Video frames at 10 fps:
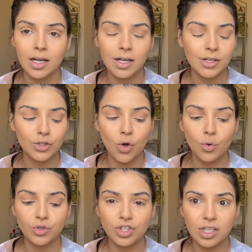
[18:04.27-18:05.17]
So
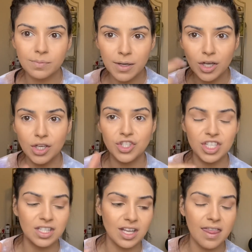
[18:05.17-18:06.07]
just because she
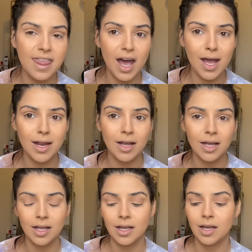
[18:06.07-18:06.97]
said that
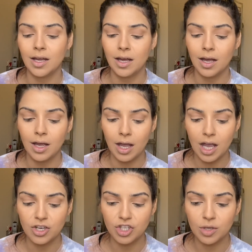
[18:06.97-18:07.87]

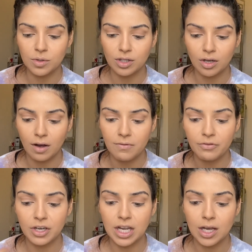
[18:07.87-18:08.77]
and she was
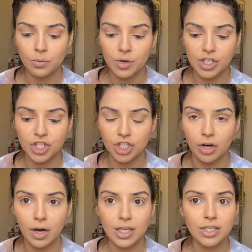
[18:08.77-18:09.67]
comforting and
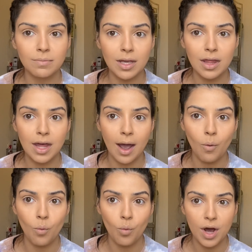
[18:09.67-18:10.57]
reassuring to me that
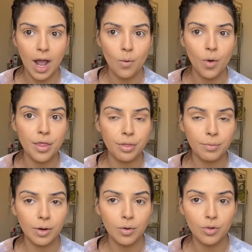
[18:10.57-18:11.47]
what I went
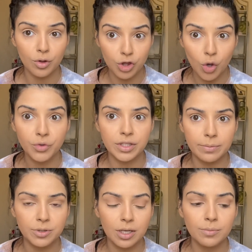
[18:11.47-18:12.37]
through, those
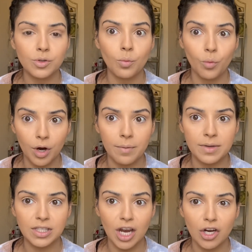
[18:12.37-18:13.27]
symptoms were a
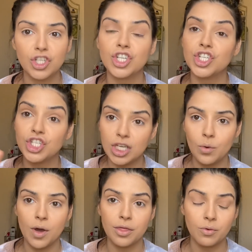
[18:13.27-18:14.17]
miscarriage, because she
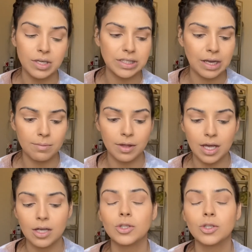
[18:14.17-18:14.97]
went through the same thing.